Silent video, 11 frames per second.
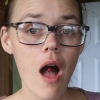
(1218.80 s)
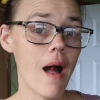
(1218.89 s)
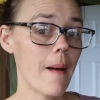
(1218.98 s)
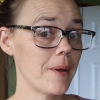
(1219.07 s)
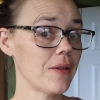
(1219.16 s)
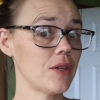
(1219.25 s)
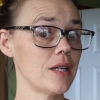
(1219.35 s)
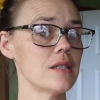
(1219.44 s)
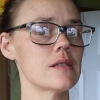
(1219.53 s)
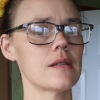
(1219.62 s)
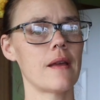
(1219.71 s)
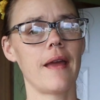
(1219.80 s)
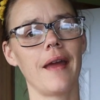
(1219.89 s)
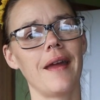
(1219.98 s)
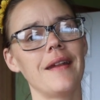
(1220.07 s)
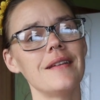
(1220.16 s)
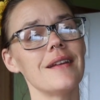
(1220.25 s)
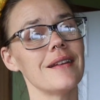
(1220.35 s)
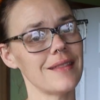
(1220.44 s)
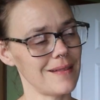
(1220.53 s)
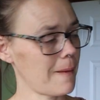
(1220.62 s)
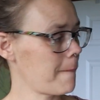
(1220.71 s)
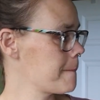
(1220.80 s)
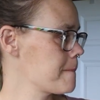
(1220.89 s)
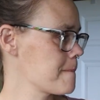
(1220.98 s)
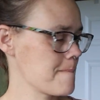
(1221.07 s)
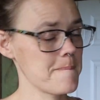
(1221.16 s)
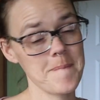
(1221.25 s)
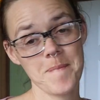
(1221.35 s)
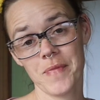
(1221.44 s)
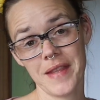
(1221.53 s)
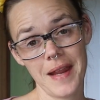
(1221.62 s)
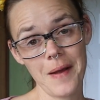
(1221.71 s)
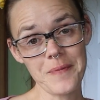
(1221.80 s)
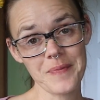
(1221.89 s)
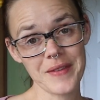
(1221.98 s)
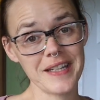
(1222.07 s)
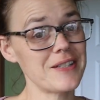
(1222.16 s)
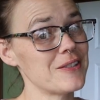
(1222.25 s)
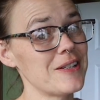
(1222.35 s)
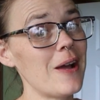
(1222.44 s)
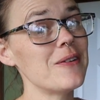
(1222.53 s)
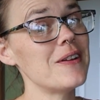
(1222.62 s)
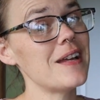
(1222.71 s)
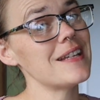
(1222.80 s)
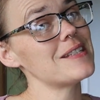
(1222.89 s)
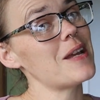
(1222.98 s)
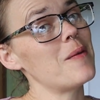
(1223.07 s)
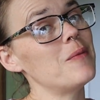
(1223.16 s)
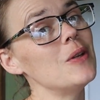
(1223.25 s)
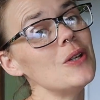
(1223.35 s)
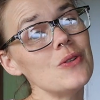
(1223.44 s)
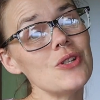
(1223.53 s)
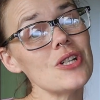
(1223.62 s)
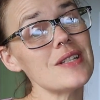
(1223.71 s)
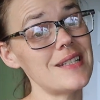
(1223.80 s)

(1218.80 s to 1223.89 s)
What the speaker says: about this, and now it turned out as a huge